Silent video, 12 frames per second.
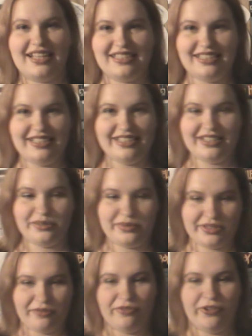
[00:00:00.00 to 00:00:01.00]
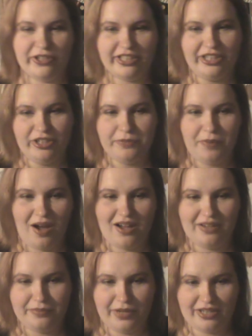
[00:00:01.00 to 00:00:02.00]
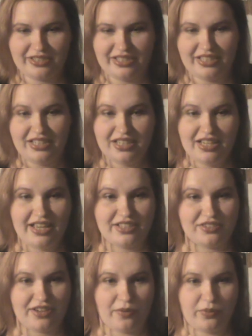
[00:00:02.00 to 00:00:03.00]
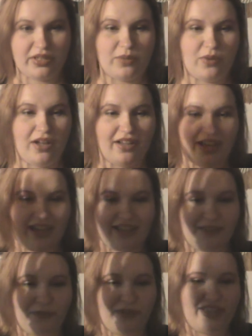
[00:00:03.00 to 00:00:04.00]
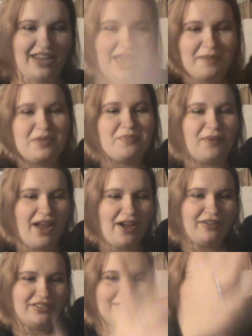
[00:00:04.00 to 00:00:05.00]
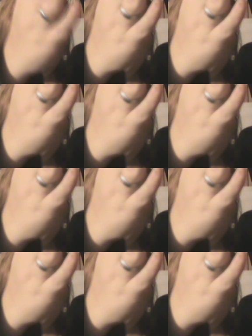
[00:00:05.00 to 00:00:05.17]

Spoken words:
excellent. This was a really good unboxing. It turned out really well. I got the freaking Emmett Brown